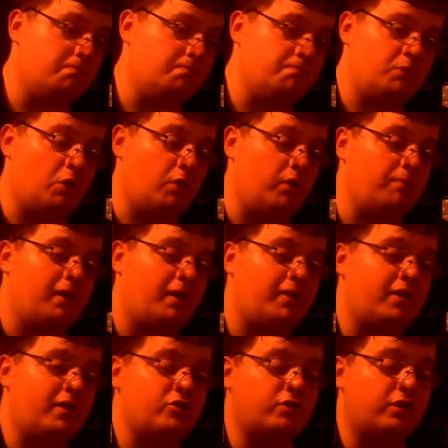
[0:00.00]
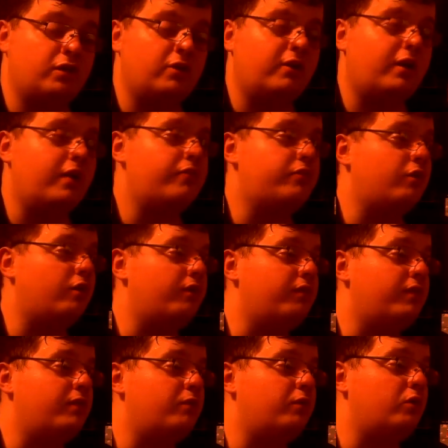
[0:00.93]
Going by that trailer, I thought
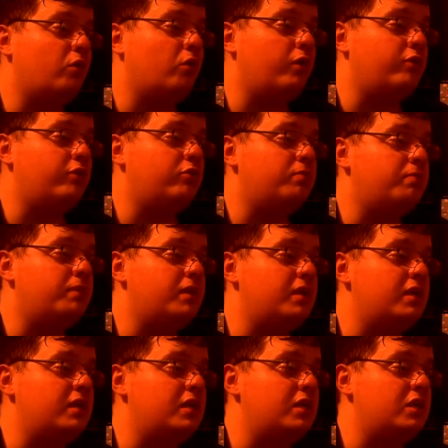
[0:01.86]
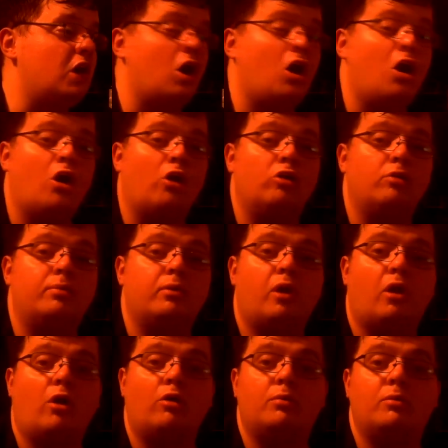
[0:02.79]
they were going to be horrible,
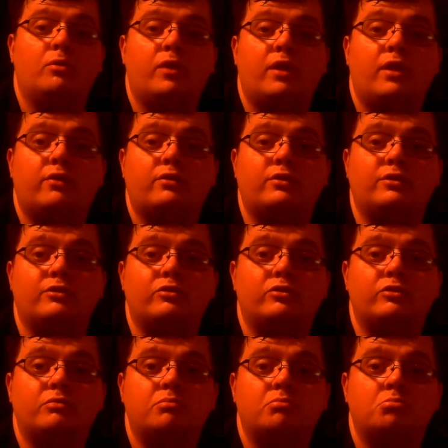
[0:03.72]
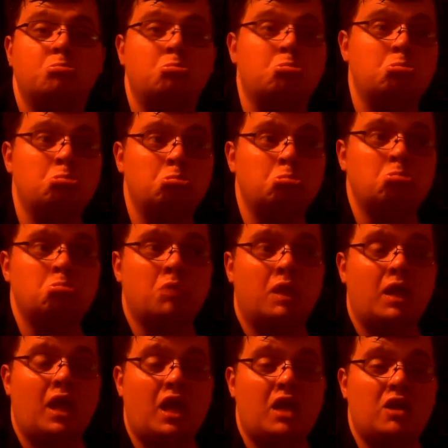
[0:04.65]
horrible characters.
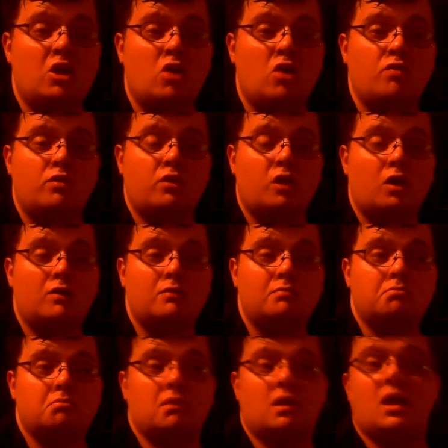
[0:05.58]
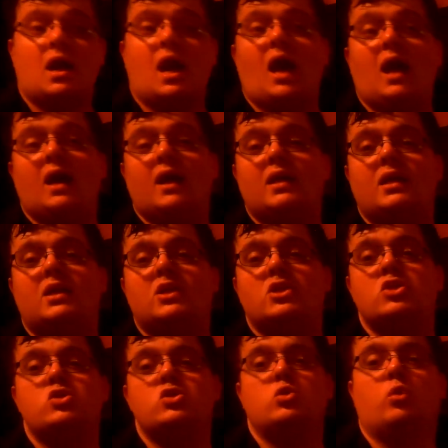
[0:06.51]
And overall, I
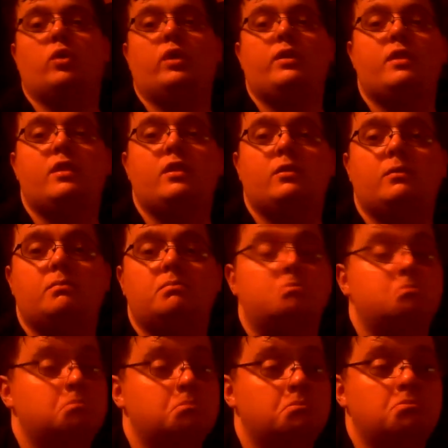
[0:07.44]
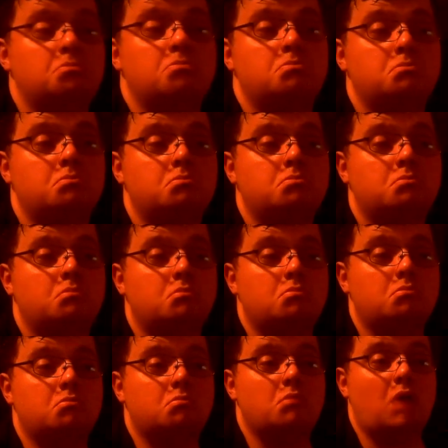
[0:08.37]
enjoyed them.
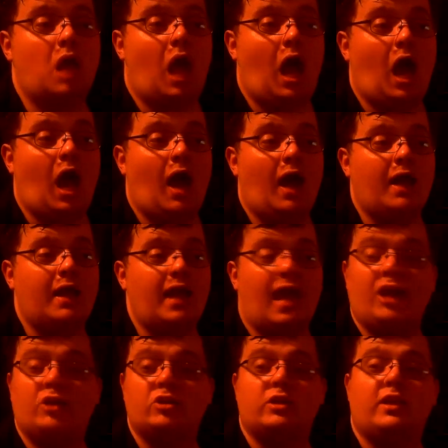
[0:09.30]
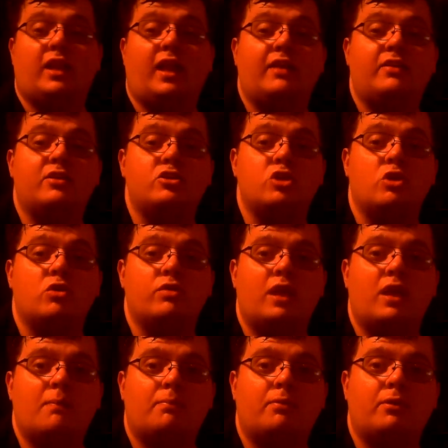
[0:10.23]
I actually like the joke
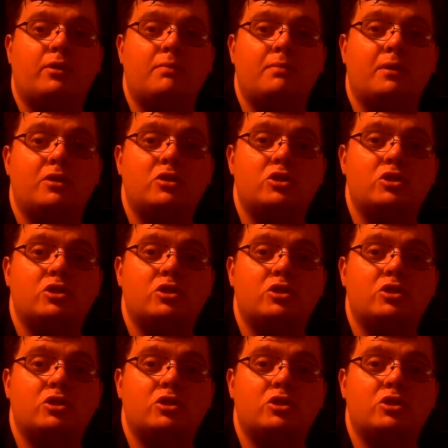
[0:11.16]
that pretty much